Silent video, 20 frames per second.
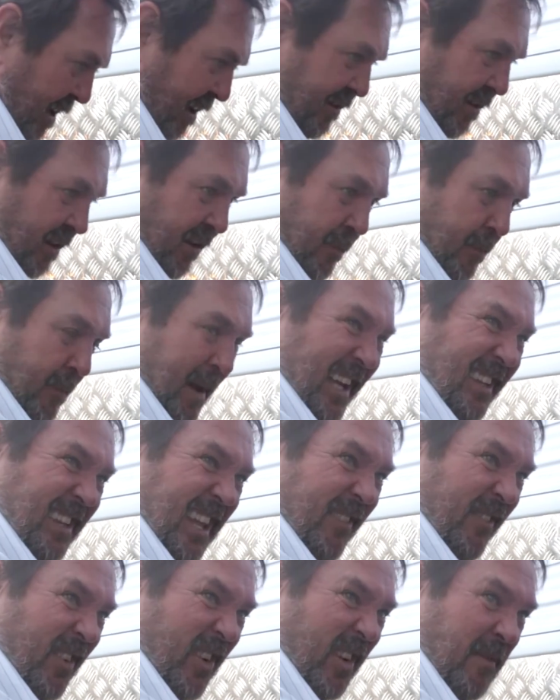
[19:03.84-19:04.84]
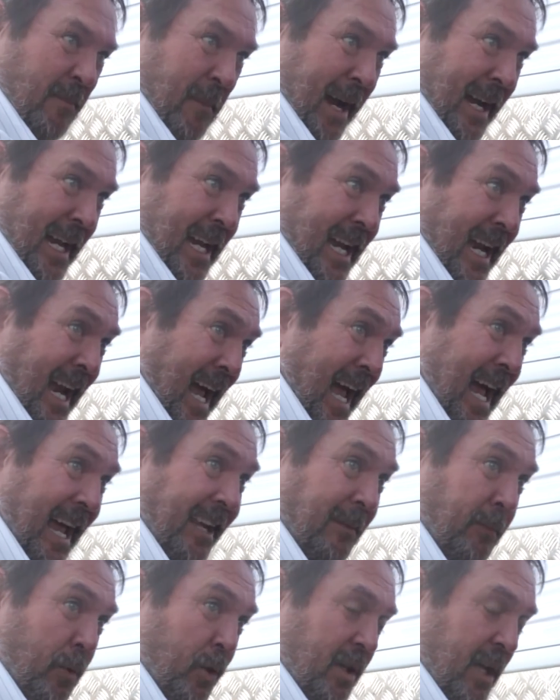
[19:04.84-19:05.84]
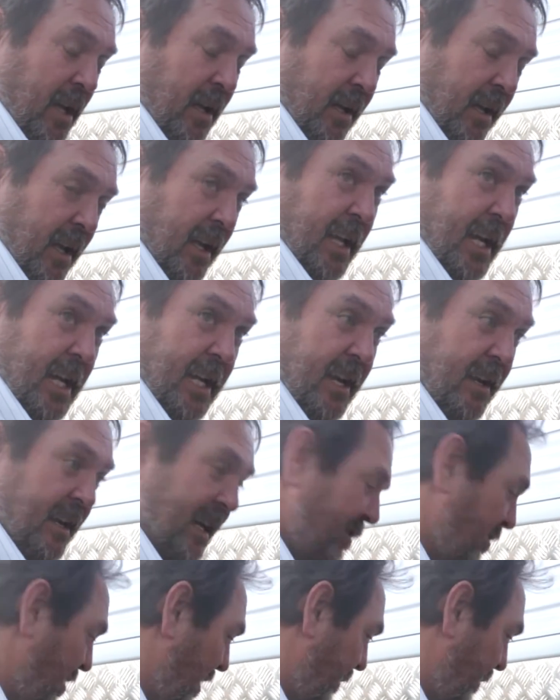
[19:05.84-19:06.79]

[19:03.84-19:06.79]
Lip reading: there, so it would make that very mucky and hard to put the lead in next